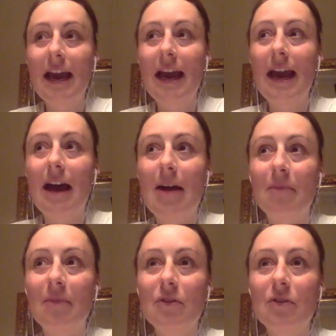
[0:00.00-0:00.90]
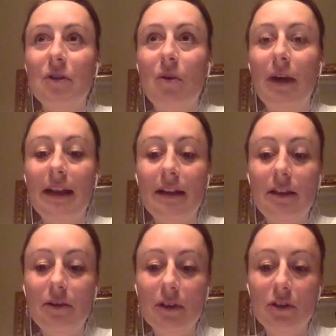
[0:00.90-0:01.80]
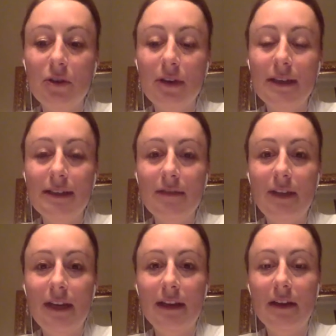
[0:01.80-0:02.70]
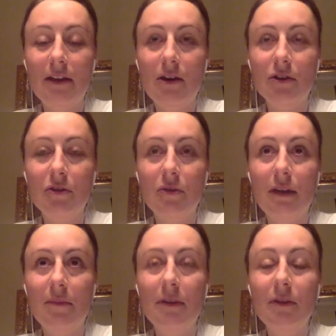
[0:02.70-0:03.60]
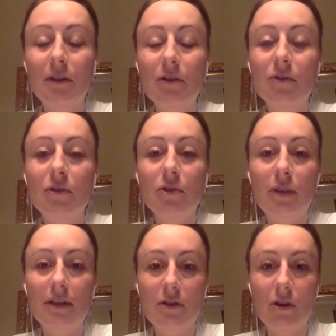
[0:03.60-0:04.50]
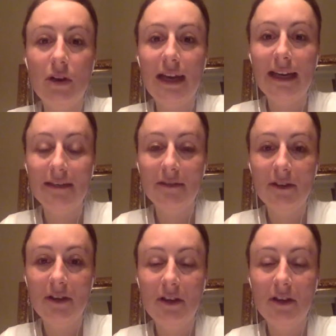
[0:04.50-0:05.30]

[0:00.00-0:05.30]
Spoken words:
And then you can join us in Vienna, Austria, but you can also join us online.